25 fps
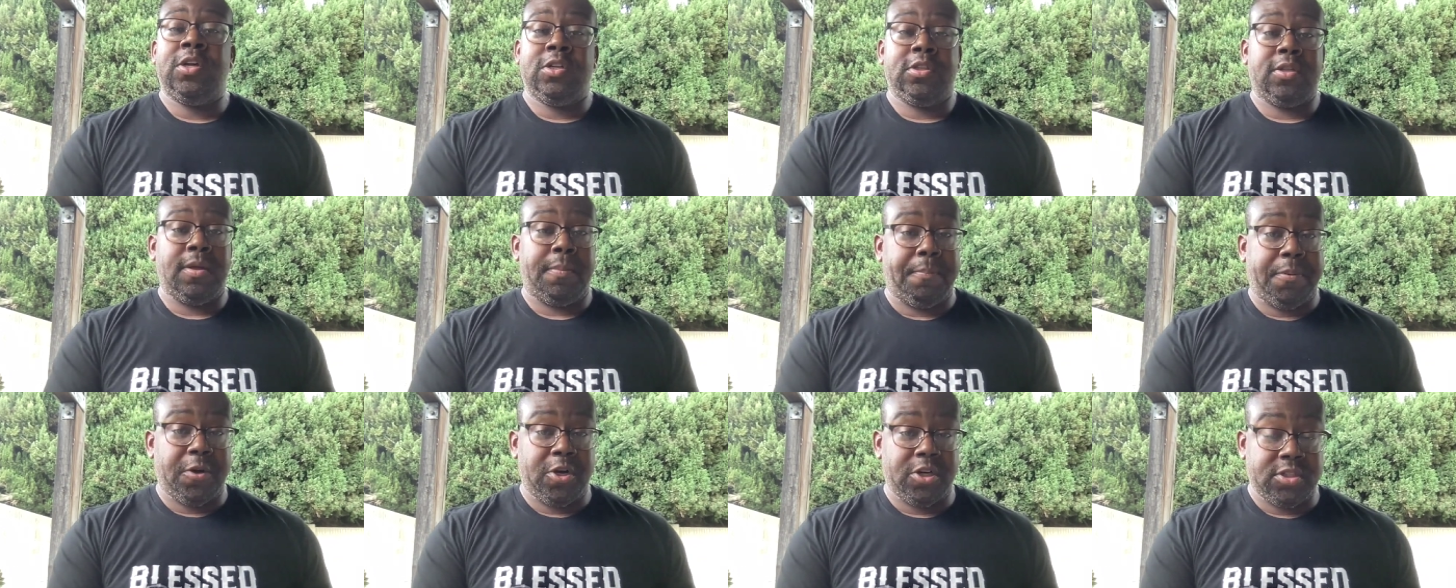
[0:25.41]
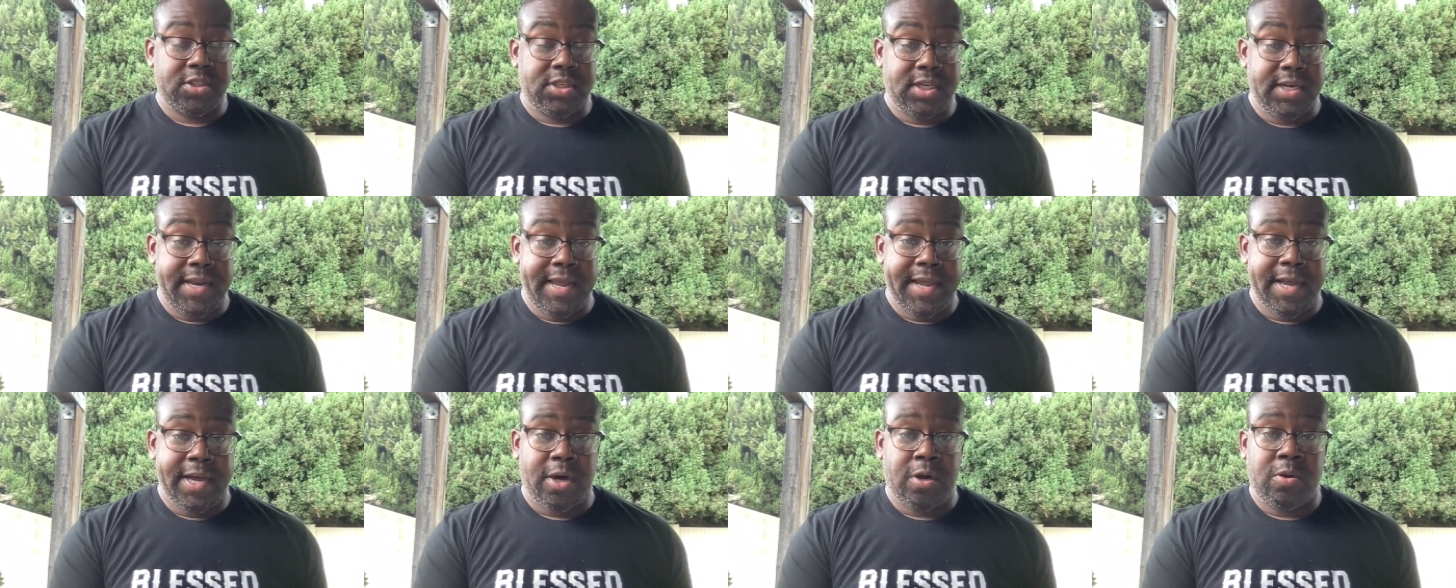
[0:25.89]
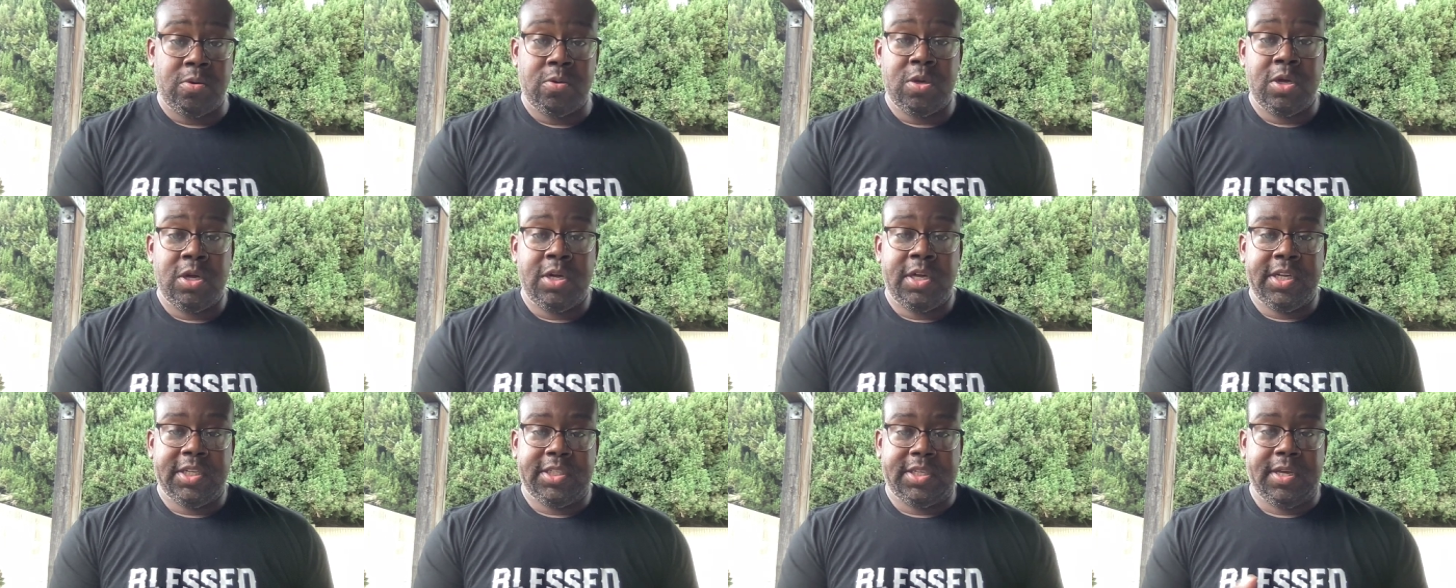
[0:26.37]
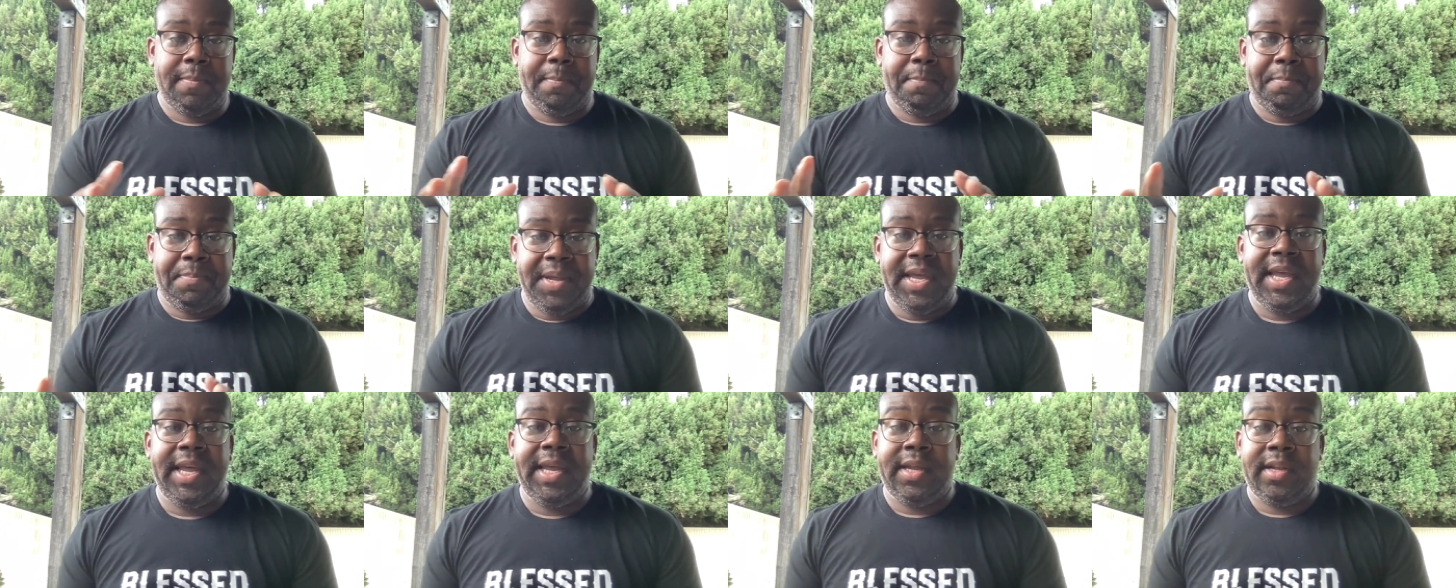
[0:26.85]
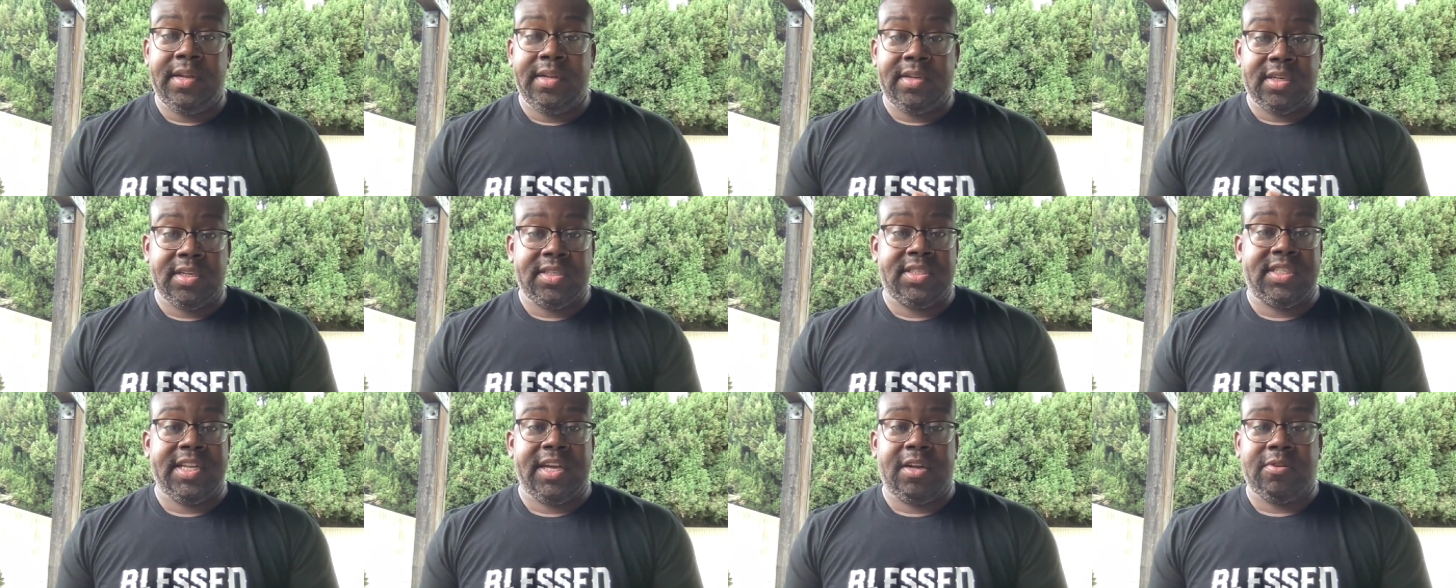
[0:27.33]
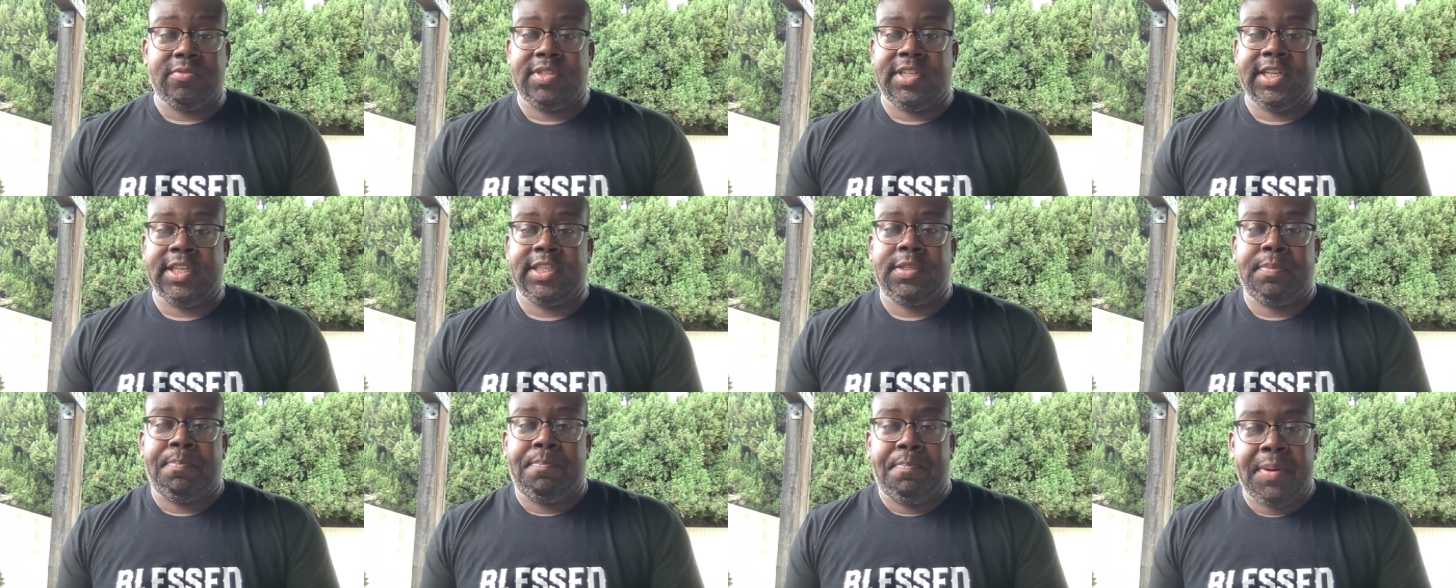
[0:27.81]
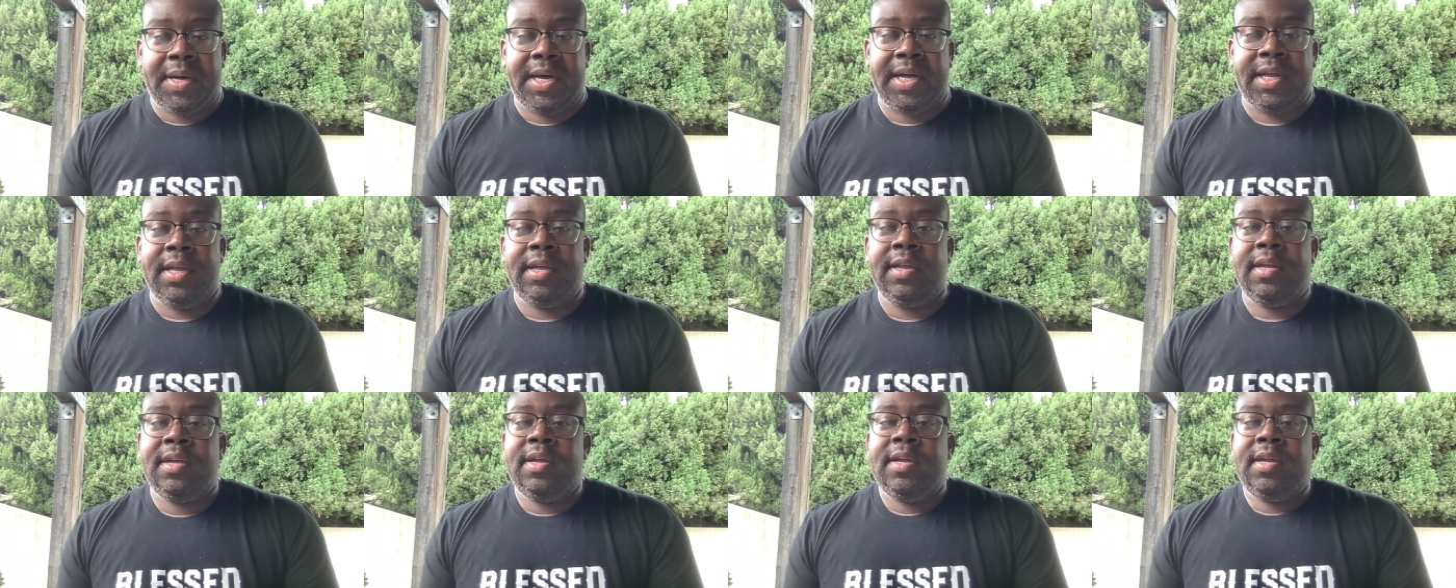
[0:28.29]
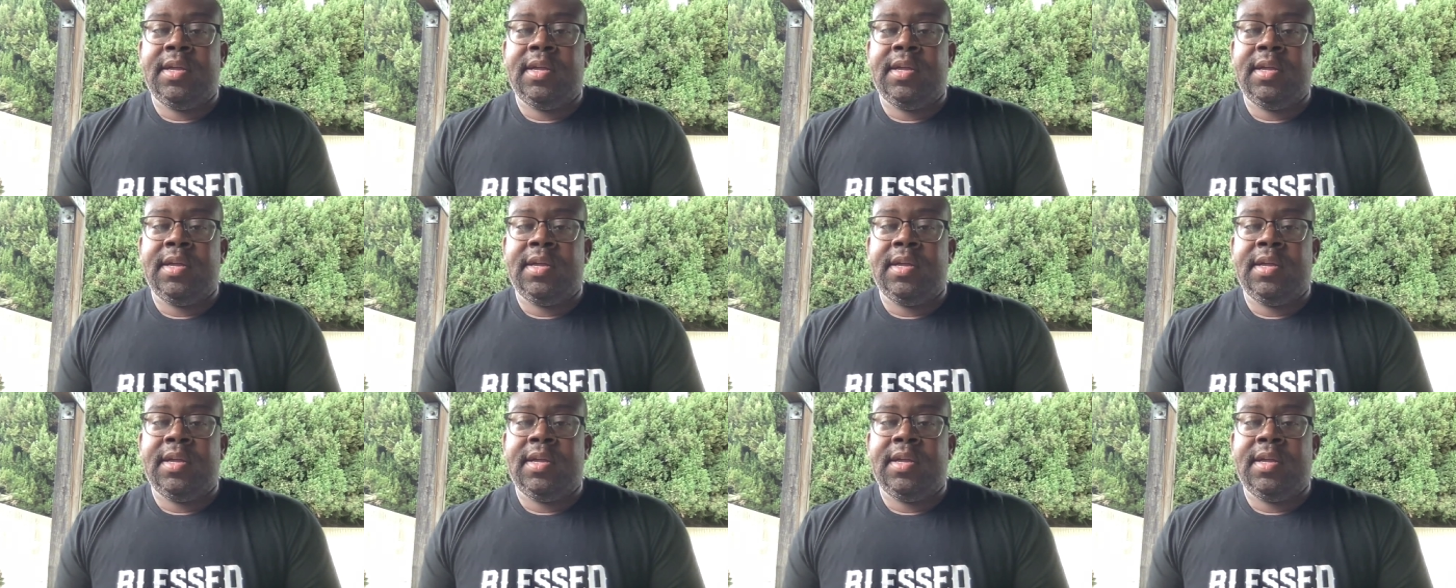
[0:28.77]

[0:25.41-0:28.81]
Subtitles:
the personnel to beat the Celtics, but